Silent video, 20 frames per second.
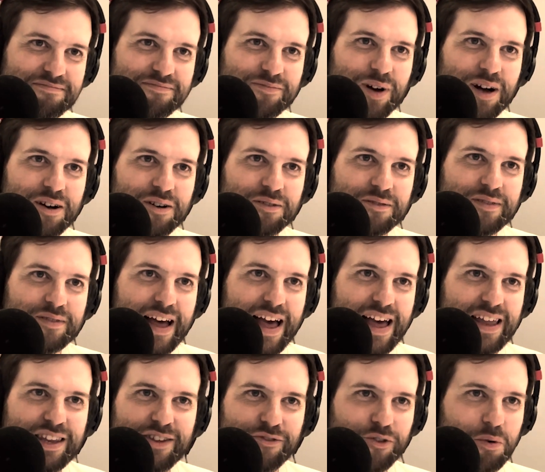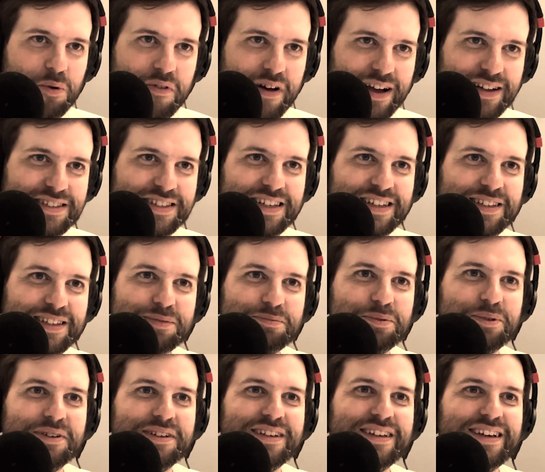well, any form of acting at this
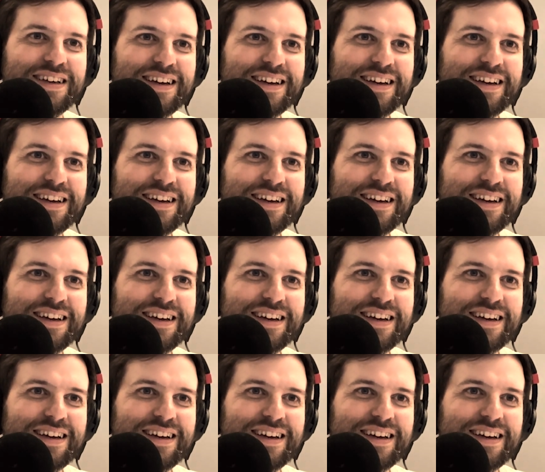point.